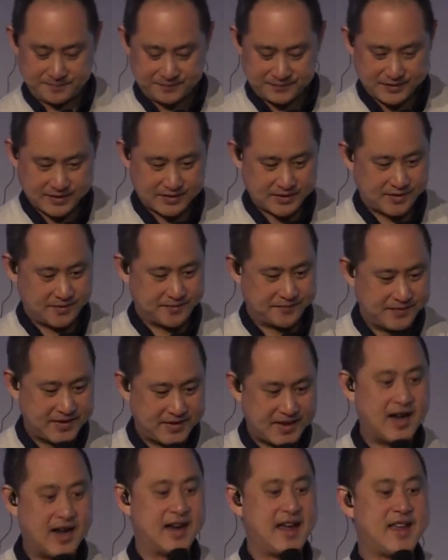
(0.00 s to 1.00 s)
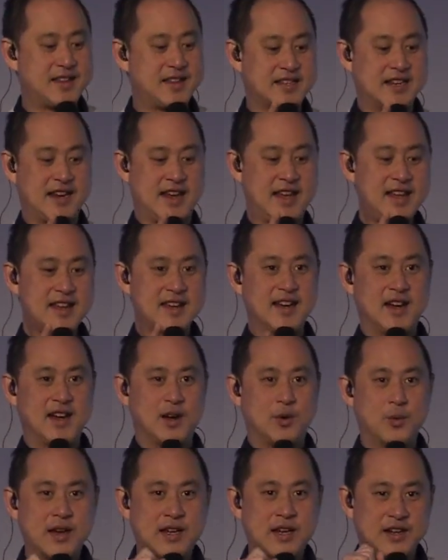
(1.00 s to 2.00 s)
So, and today,
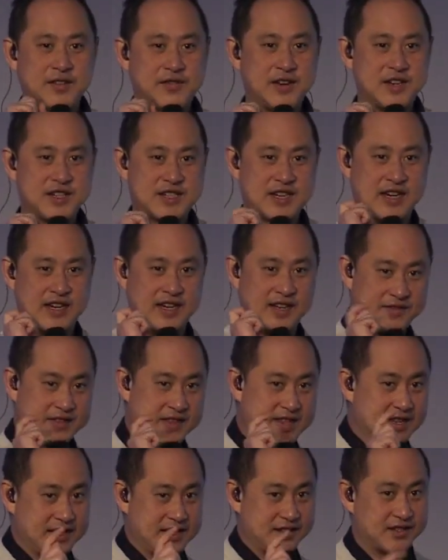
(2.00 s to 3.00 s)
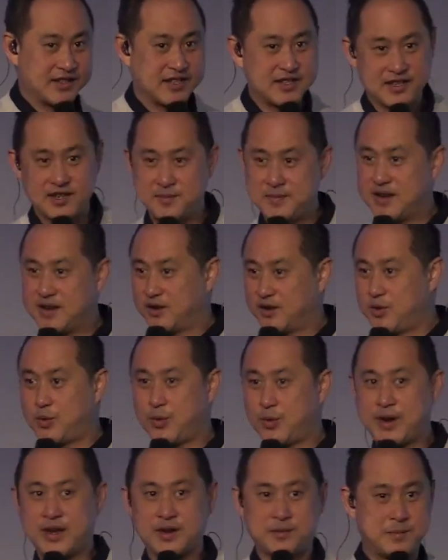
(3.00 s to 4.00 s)
we're going to finish at 11:30. So this is going to be a
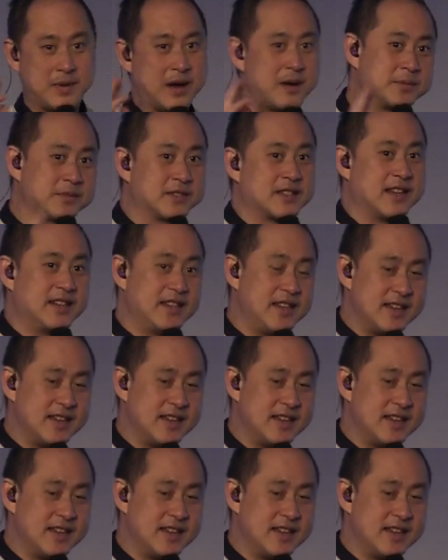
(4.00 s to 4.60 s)
quick Bible study